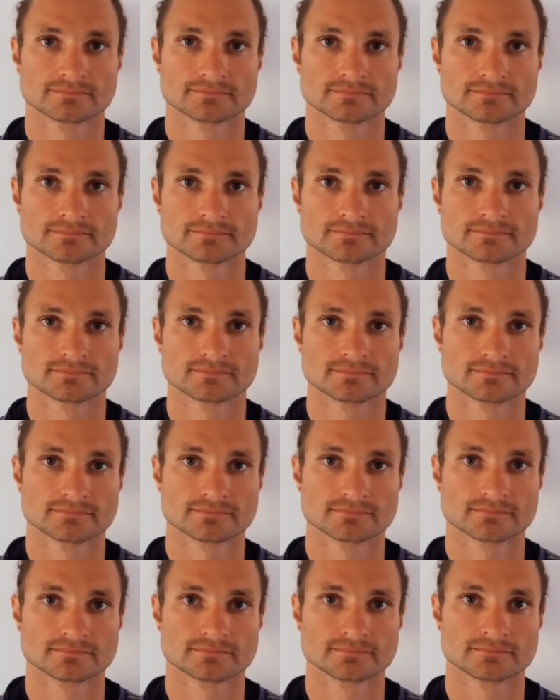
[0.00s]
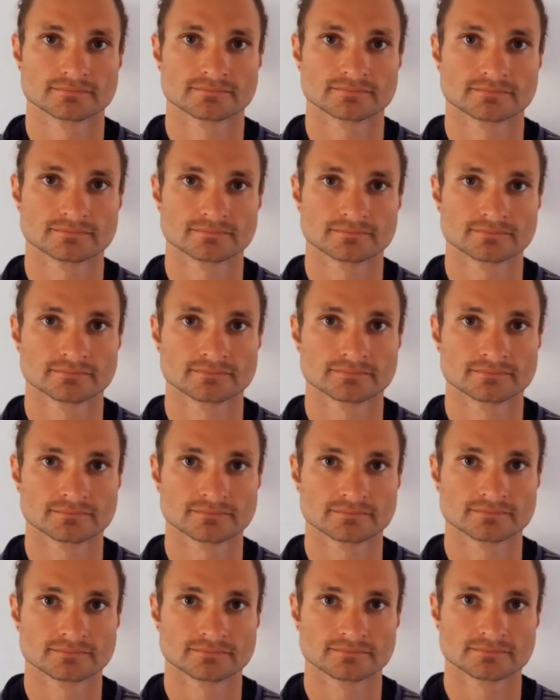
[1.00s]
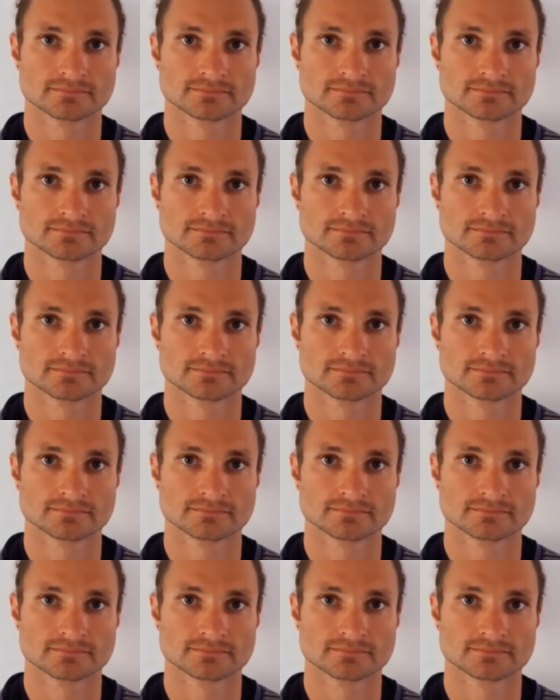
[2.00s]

What should I focus on to improve my